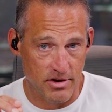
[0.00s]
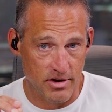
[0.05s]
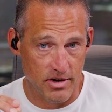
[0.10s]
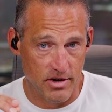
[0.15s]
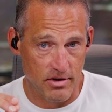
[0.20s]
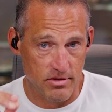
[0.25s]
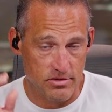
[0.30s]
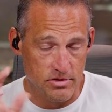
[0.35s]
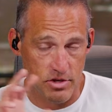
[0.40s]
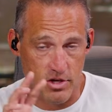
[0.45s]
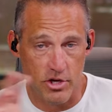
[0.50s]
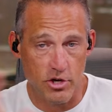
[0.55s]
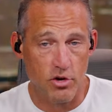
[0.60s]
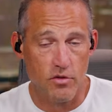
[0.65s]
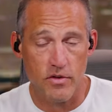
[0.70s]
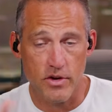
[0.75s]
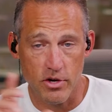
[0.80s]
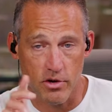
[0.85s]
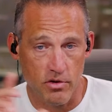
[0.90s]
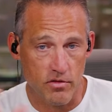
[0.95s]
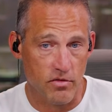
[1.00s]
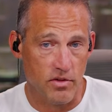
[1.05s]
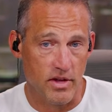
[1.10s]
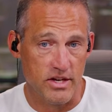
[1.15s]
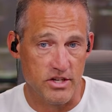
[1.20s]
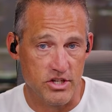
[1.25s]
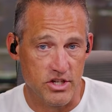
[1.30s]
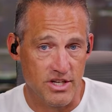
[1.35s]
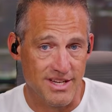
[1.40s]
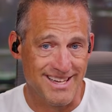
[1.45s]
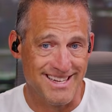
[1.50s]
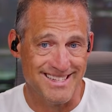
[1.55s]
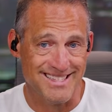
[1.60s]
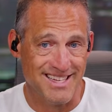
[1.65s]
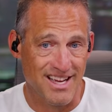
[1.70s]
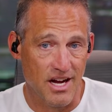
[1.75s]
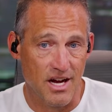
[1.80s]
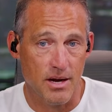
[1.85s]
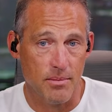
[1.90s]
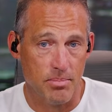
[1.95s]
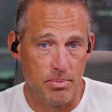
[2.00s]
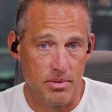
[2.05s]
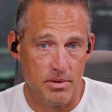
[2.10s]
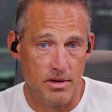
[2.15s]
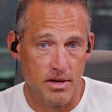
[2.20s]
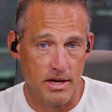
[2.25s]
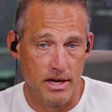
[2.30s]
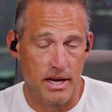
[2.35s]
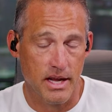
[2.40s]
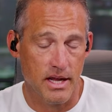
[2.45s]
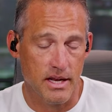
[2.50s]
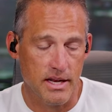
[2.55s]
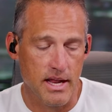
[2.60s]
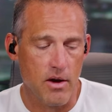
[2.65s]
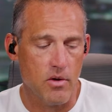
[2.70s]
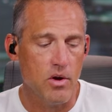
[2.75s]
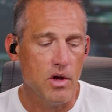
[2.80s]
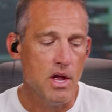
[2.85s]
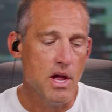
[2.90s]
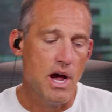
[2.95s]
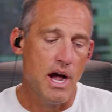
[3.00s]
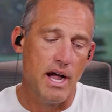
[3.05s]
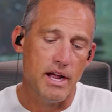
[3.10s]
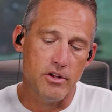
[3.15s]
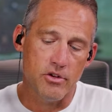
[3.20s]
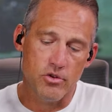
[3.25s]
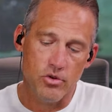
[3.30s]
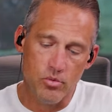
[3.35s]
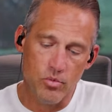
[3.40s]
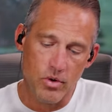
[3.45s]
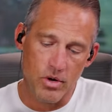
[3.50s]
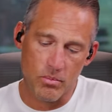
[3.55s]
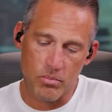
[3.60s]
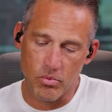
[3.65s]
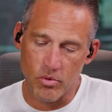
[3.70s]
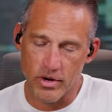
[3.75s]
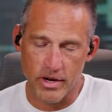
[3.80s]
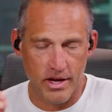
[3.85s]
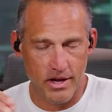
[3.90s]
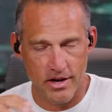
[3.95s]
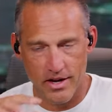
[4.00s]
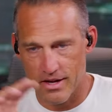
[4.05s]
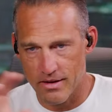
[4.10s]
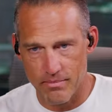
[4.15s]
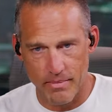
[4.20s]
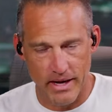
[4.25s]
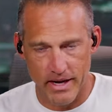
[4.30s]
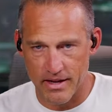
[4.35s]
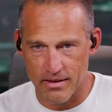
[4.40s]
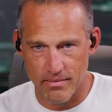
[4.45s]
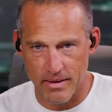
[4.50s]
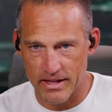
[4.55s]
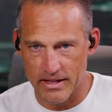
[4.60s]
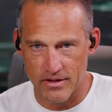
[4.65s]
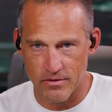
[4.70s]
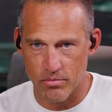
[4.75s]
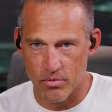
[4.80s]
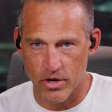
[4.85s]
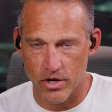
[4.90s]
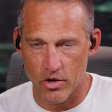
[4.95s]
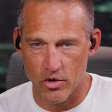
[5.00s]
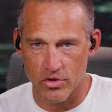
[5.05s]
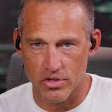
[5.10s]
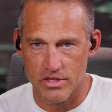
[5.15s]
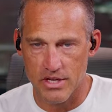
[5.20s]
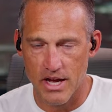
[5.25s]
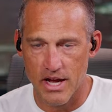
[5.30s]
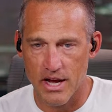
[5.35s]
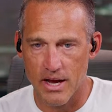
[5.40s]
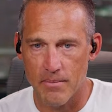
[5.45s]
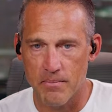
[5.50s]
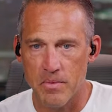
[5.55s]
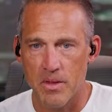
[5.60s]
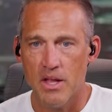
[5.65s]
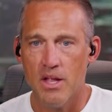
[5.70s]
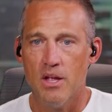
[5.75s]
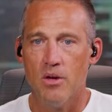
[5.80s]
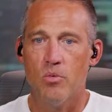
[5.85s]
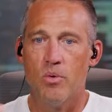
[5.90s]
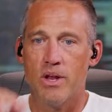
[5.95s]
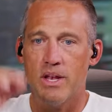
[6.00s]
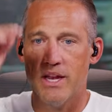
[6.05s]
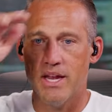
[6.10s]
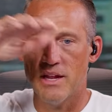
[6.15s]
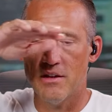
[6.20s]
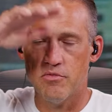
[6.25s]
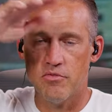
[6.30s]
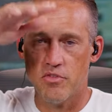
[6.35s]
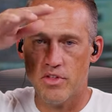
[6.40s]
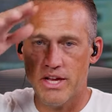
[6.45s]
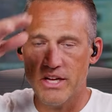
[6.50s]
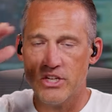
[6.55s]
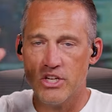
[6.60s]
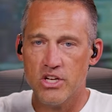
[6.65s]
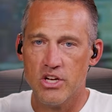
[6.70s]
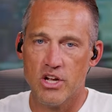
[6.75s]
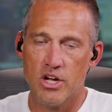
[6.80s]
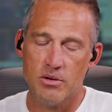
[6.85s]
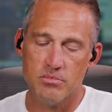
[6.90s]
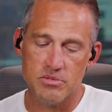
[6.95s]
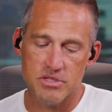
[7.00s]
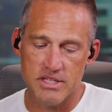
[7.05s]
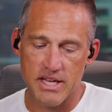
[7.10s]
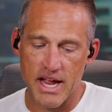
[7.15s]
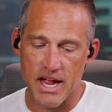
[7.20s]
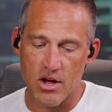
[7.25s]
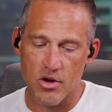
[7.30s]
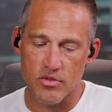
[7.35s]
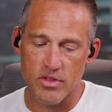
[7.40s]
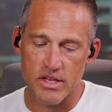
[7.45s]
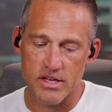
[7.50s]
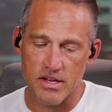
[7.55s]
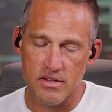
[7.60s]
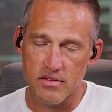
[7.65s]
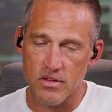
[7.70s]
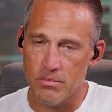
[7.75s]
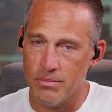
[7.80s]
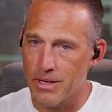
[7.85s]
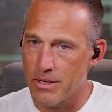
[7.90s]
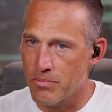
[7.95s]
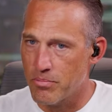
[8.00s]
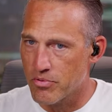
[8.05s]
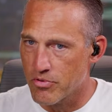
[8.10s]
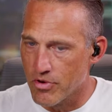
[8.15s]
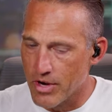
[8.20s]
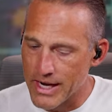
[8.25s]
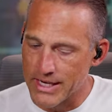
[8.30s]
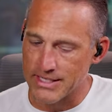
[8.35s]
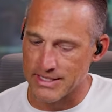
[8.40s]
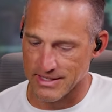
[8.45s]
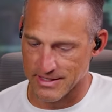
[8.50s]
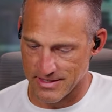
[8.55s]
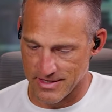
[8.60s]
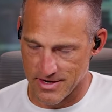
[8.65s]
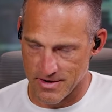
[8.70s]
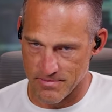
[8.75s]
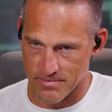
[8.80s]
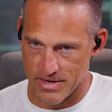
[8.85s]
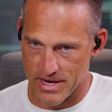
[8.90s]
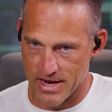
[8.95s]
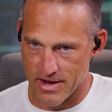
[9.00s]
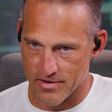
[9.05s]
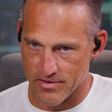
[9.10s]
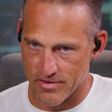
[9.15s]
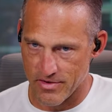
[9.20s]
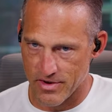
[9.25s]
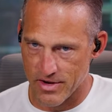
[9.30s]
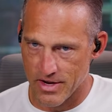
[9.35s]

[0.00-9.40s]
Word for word: ago. So year over year inflation is up again. Now, I do want to point out, I make, make this point all the time, when inflation comes down, that doesn't mean prices come down.